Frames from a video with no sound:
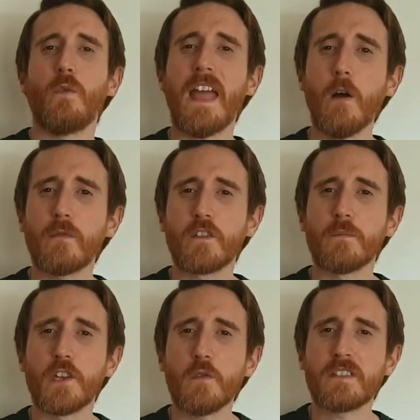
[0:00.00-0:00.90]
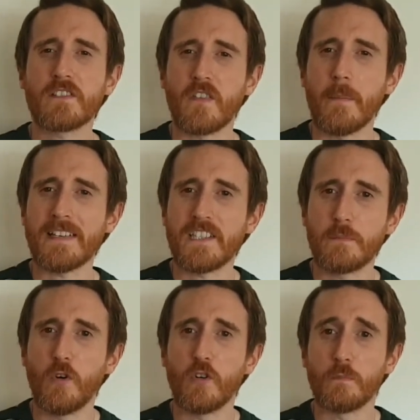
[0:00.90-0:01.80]
With help from users on the
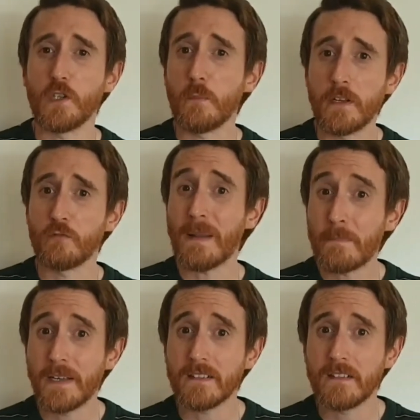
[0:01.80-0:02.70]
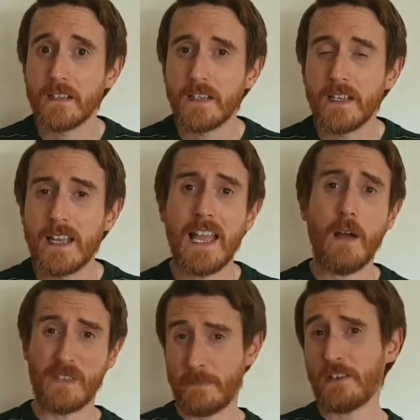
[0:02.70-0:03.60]
message board Blue Pill Red Pill,
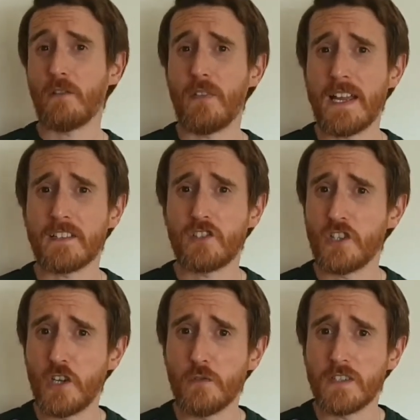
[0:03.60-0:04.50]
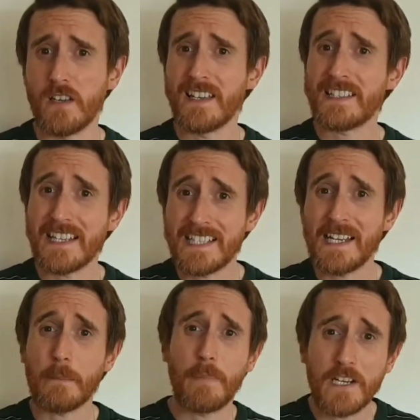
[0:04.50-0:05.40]
and with special thanks to user
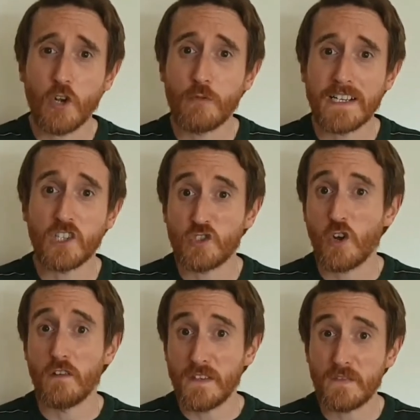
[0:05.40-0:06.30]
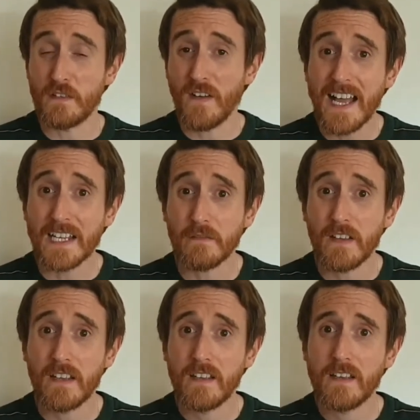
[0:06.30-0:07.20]
Satanic Pedo Ring Destroyer
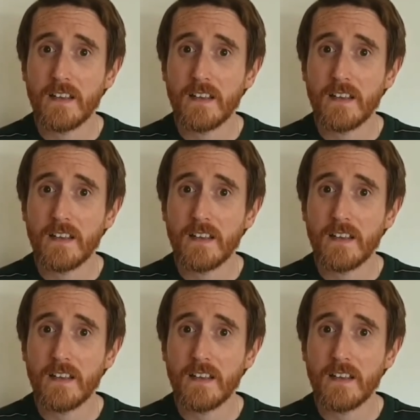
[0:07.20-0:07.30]
55,